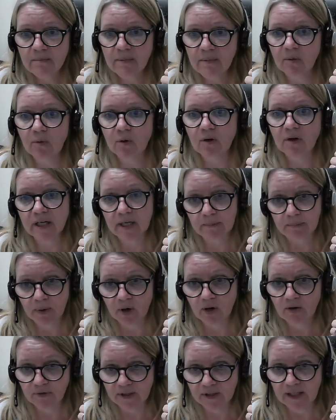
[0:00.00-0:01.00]
but we'll get a
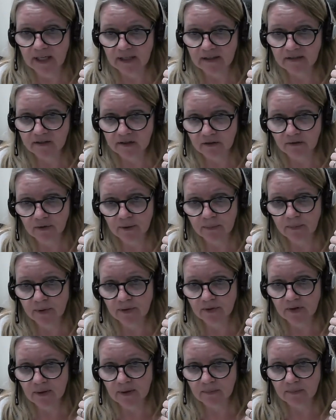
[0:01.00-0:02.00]
perfect answer if we
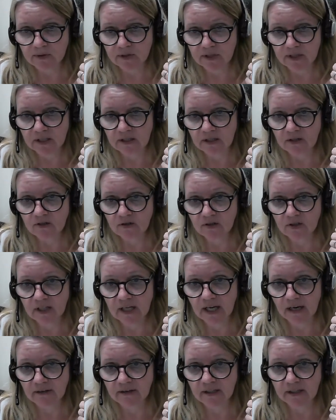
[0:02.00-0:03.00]
put the numbers in using
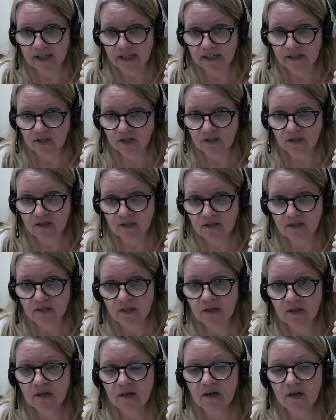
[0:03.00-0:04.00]
calculations
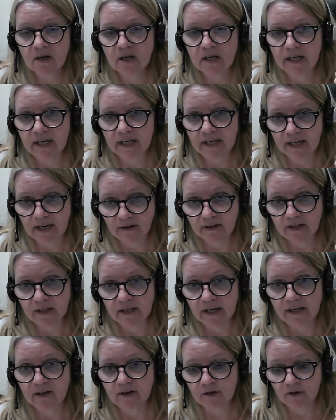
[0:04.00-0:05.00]
in a
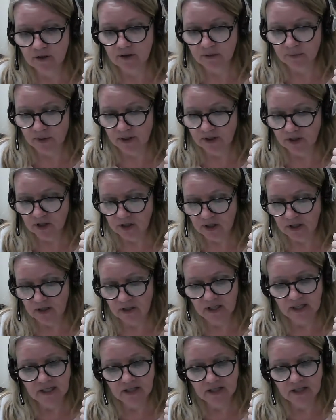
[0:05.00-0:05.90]
calculator or spreadsheet.